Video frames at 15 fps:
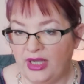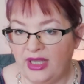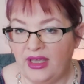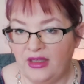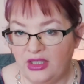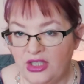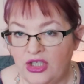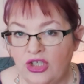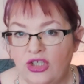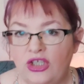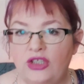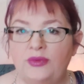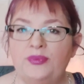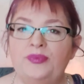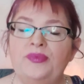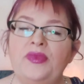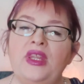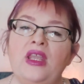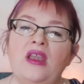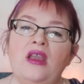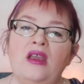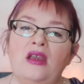Kelly Turner.
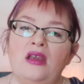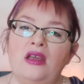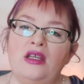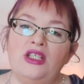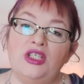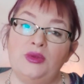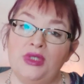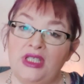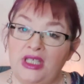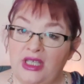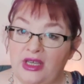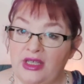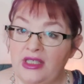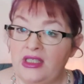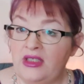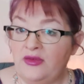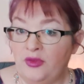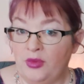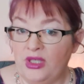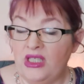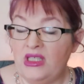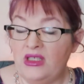She was the youngest of
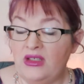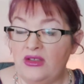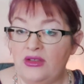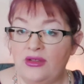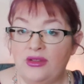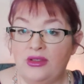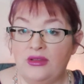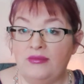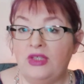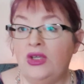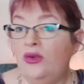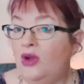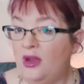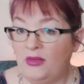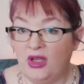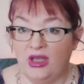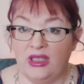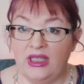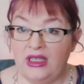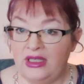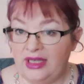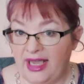3 sisters who I'm not
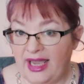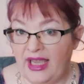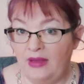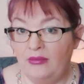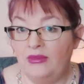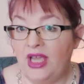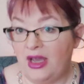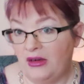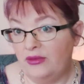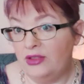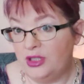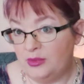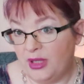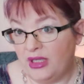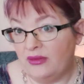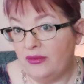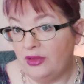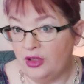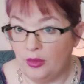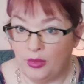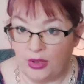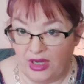going to name out of respect for
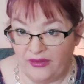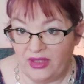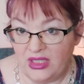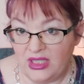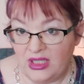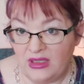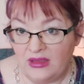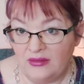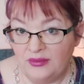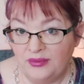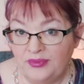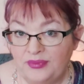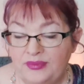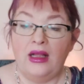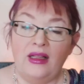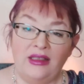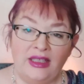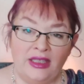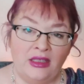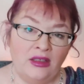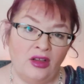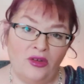their privacy. A
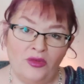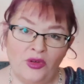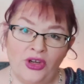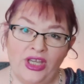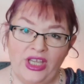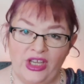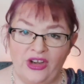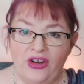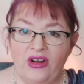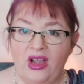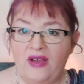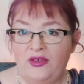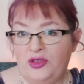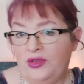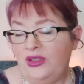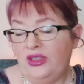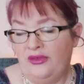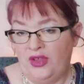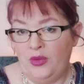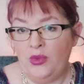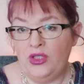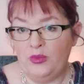little over a year after
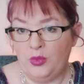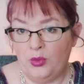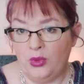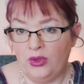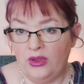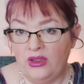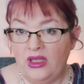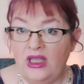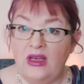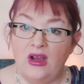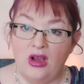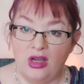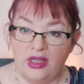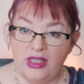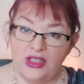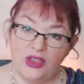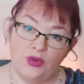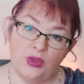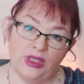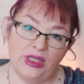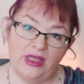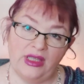Olivia was born, in August
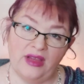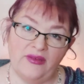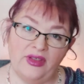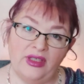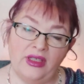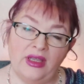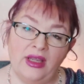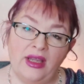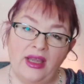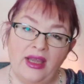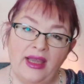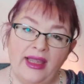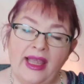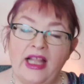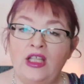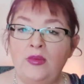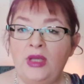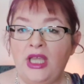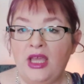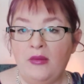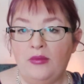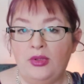2011, Kelly
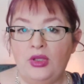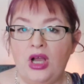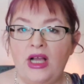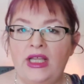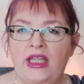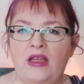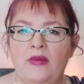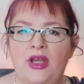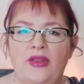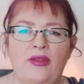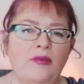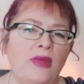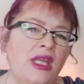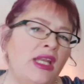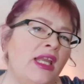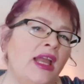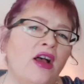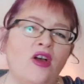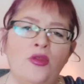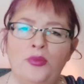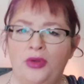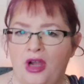began blogging about the many
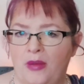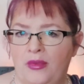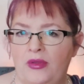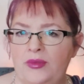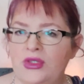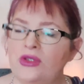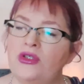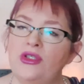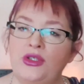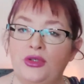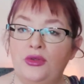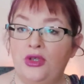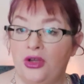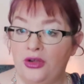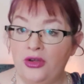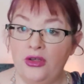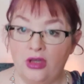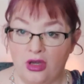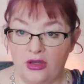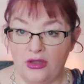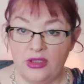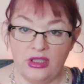health problems her 2 younger
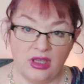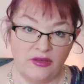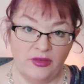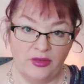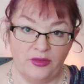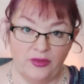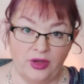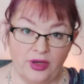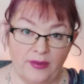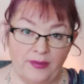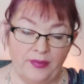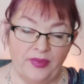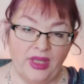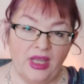daughters suffered from.